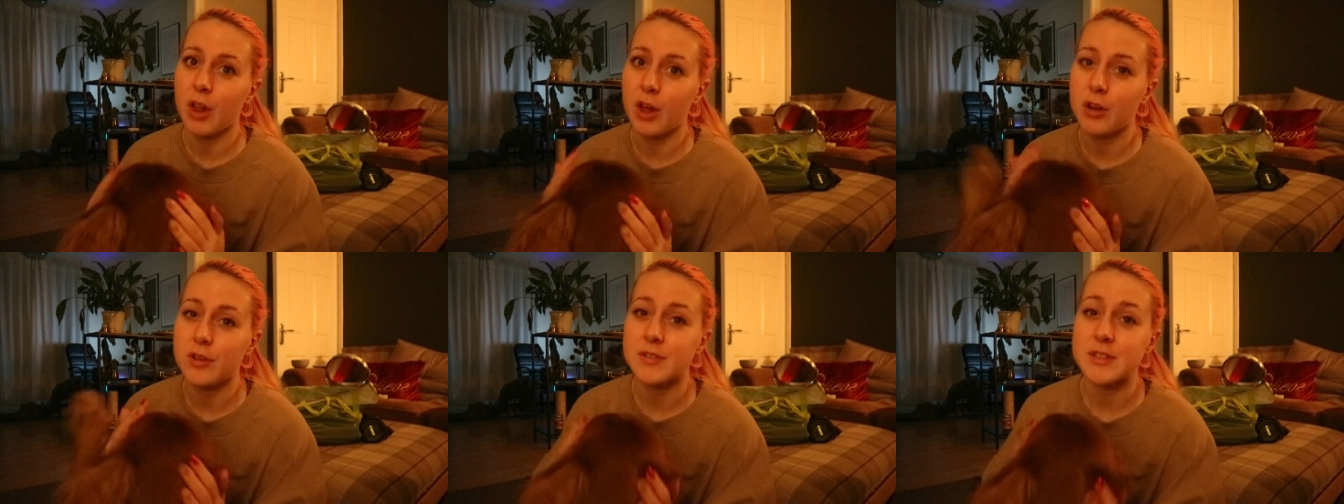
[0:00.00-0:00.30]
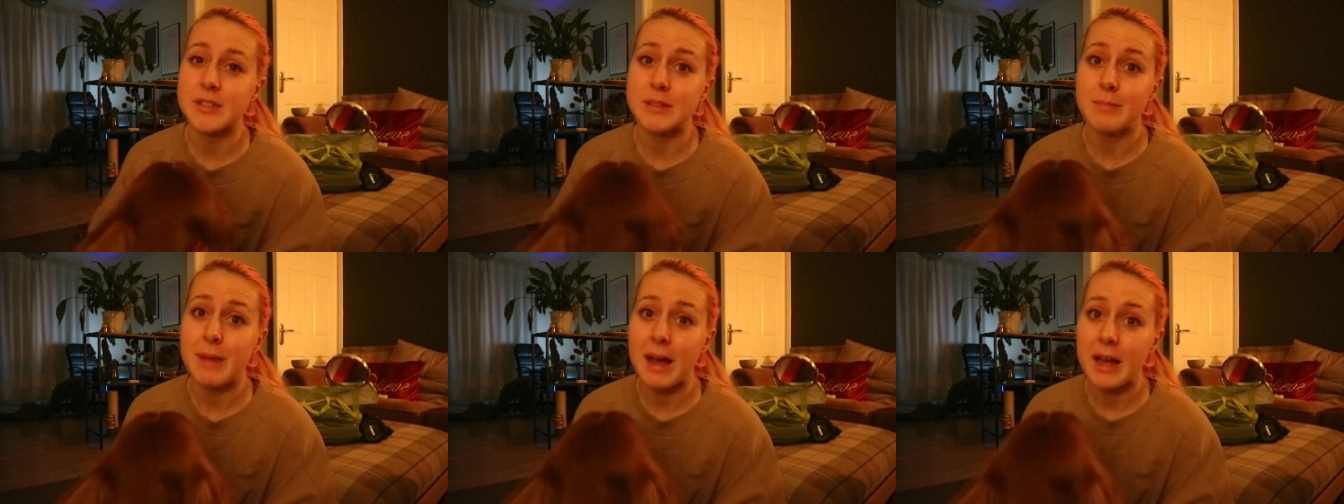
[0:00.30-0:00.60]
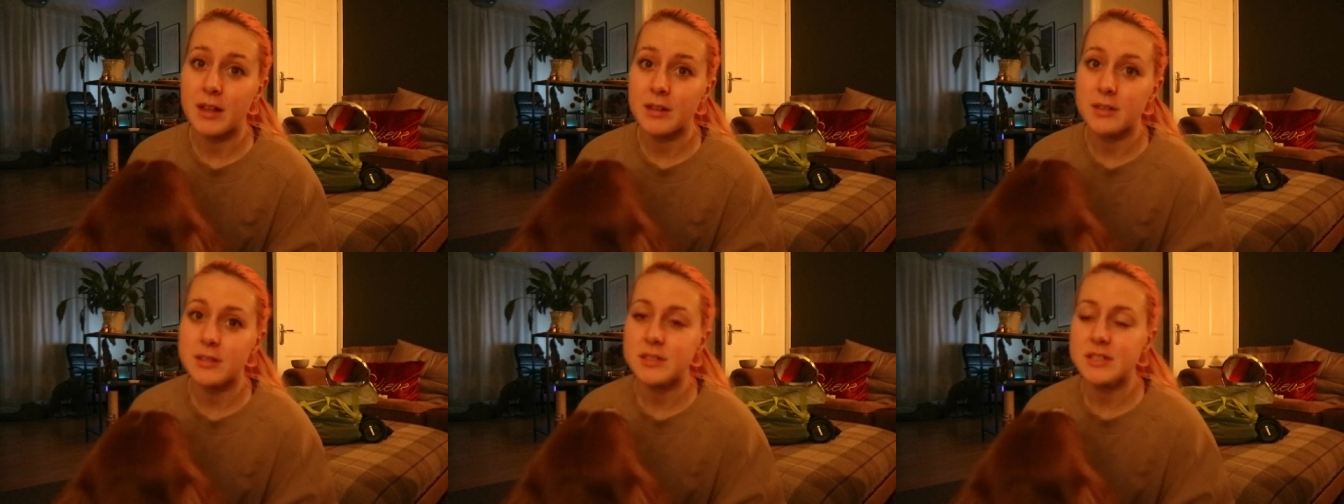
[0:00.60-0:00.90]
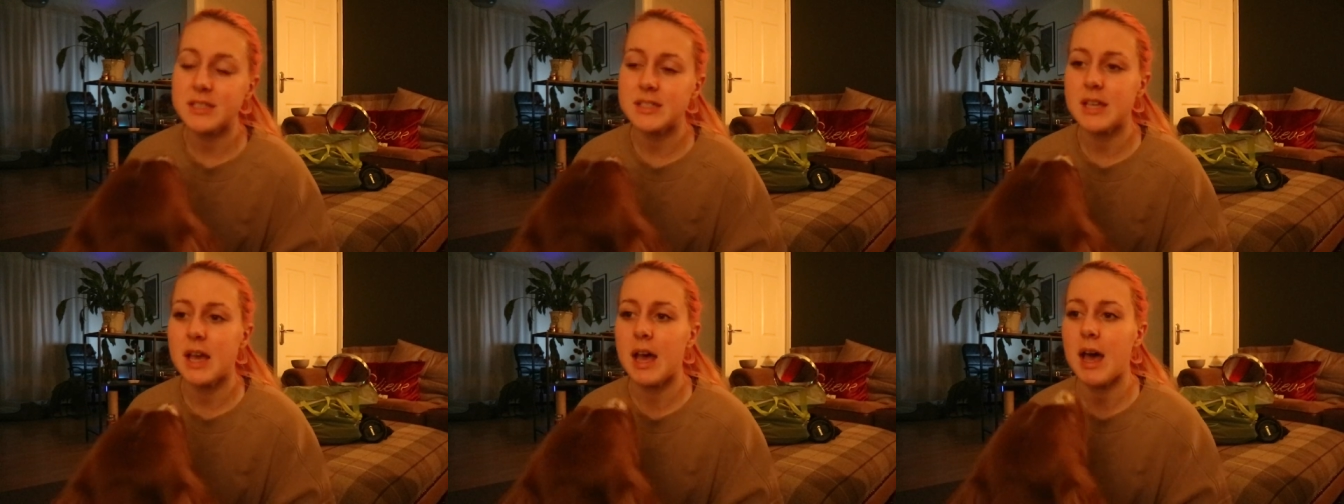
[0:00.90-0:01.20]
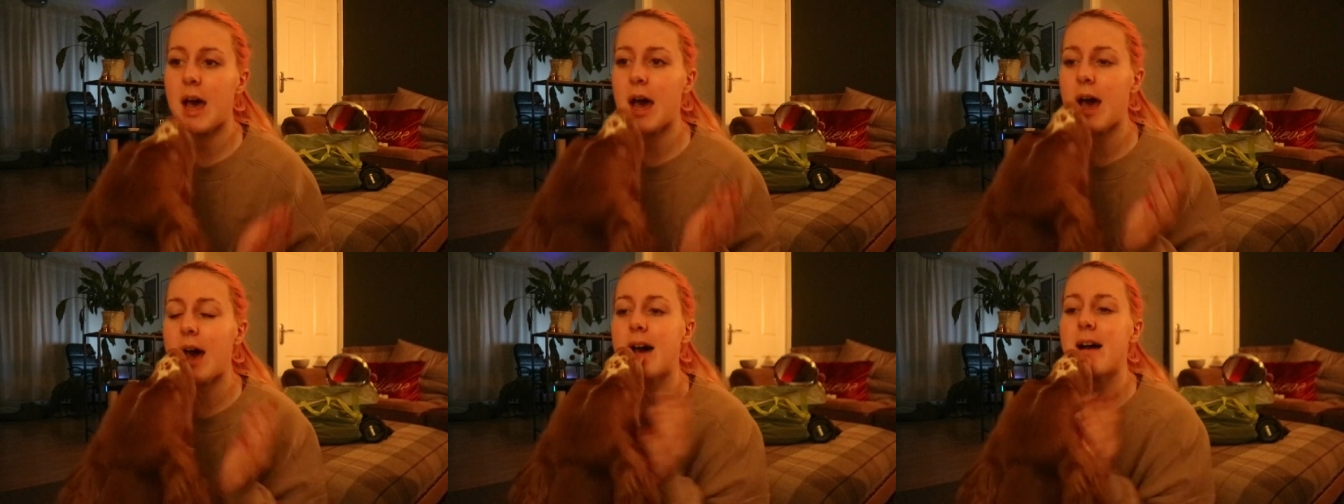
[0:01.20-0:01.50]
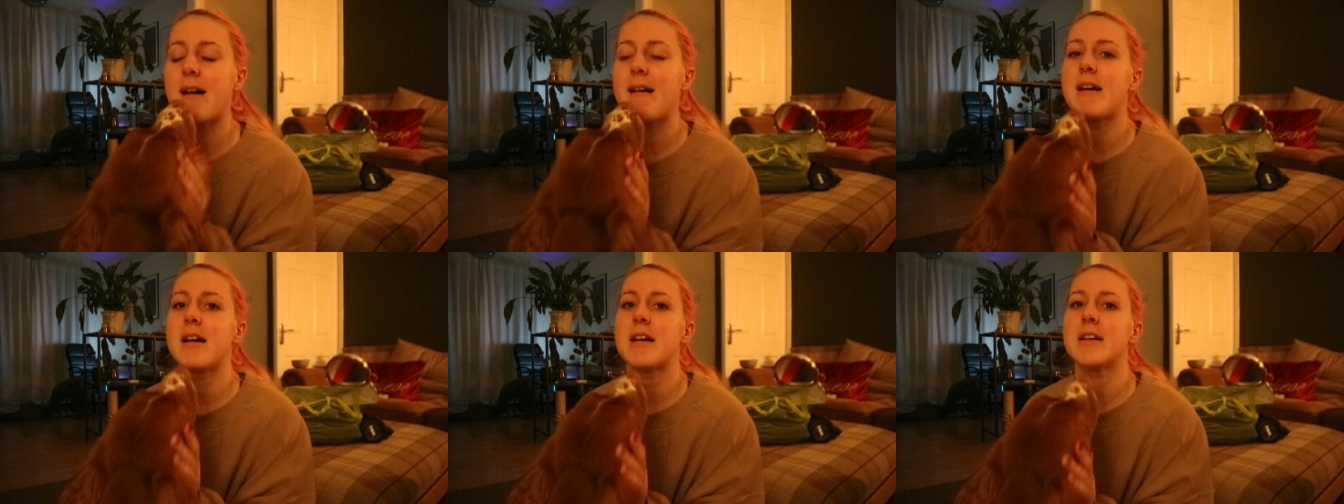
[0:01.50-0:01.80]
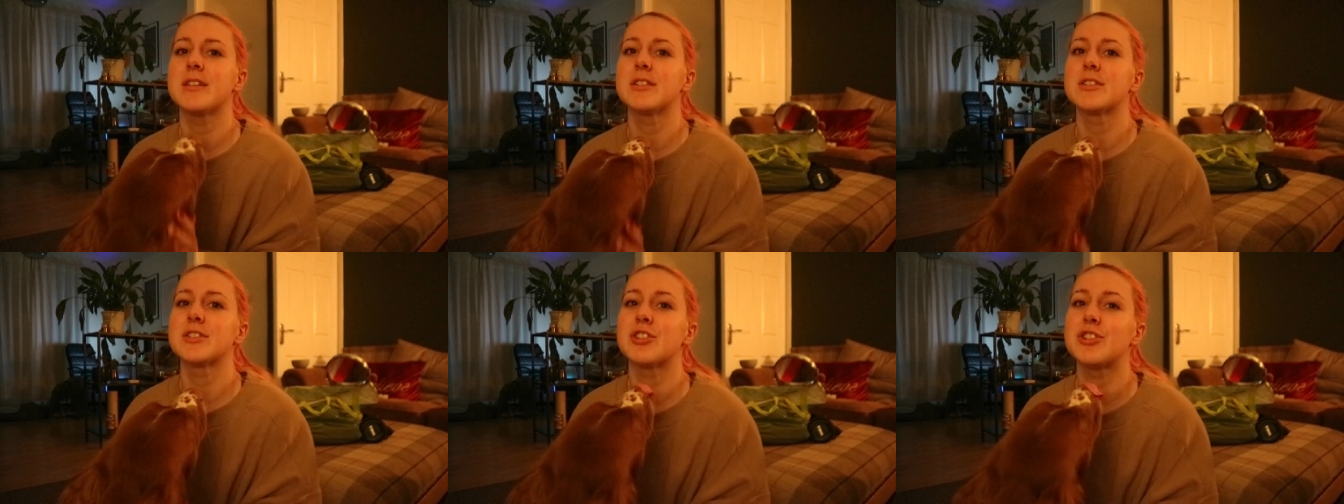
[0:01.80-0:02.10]
a lot of smells,
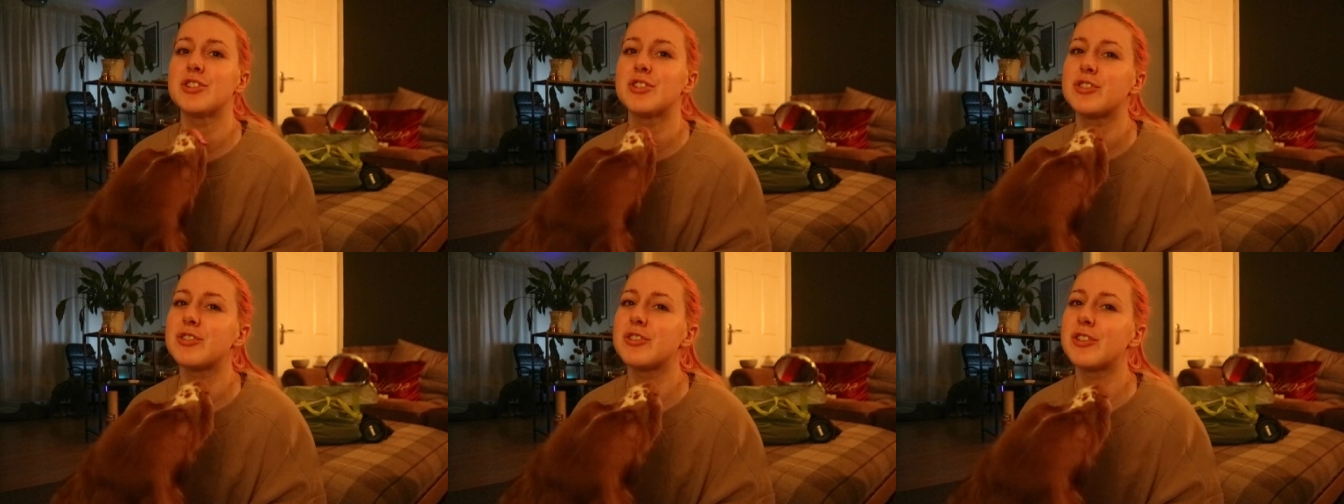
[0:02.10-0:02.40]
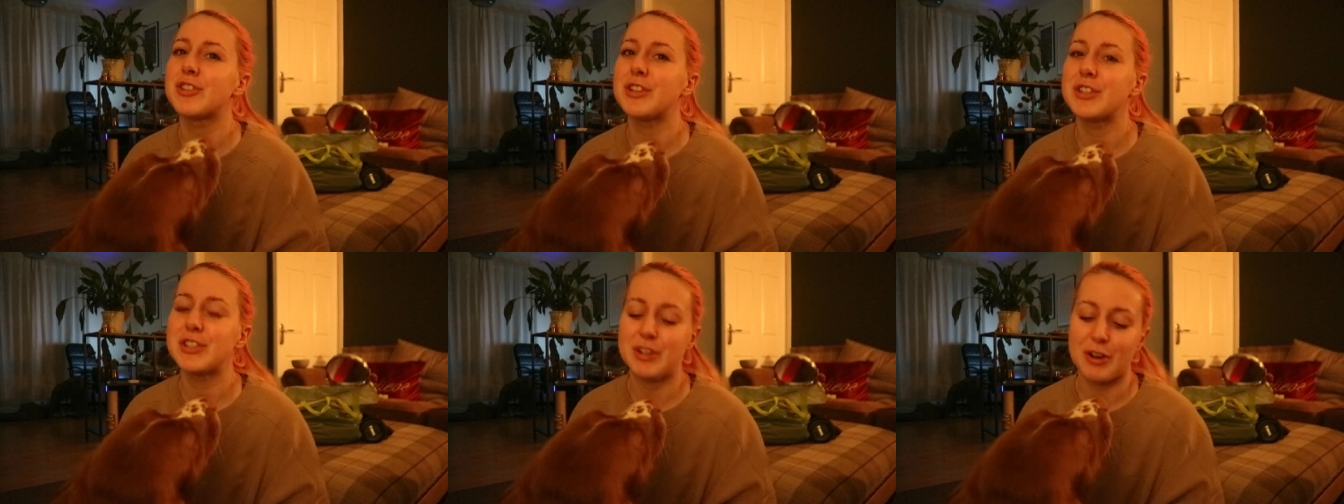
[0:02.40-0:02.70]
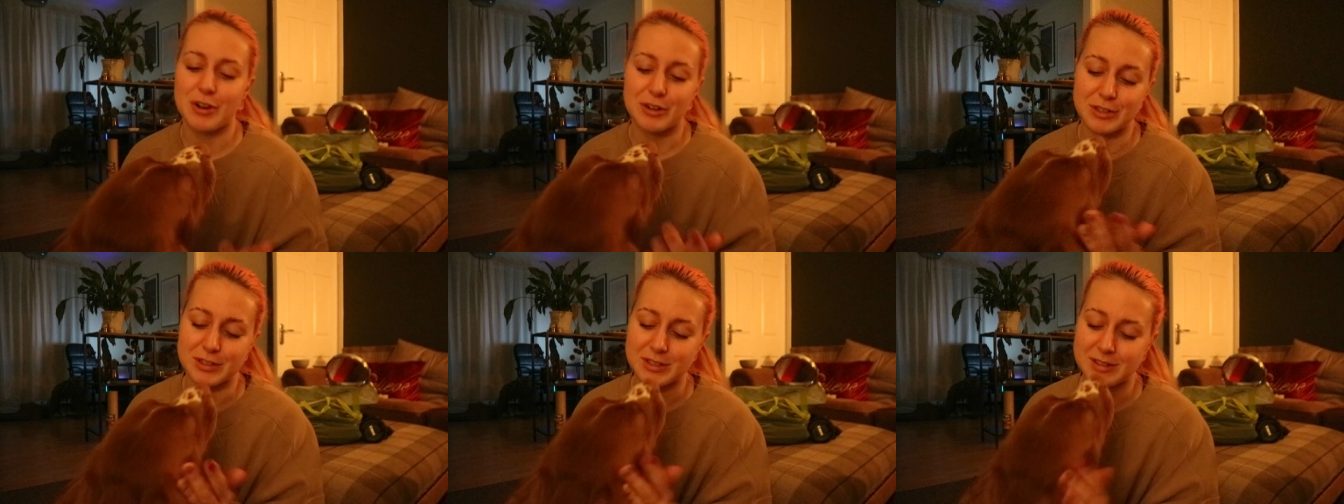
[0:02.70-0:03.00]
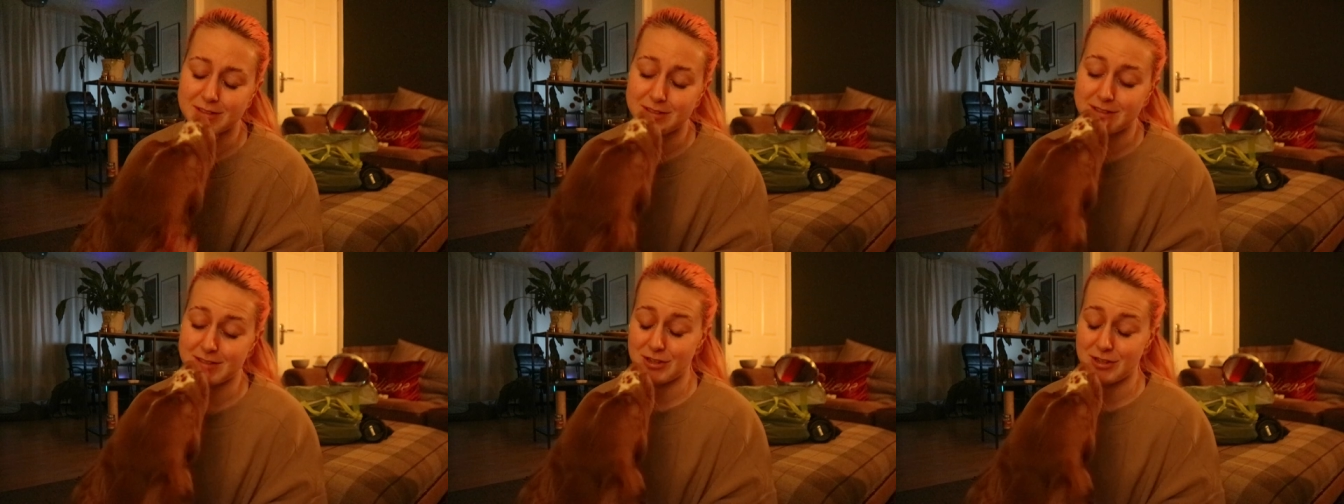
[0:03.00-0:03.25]
and the other dogs,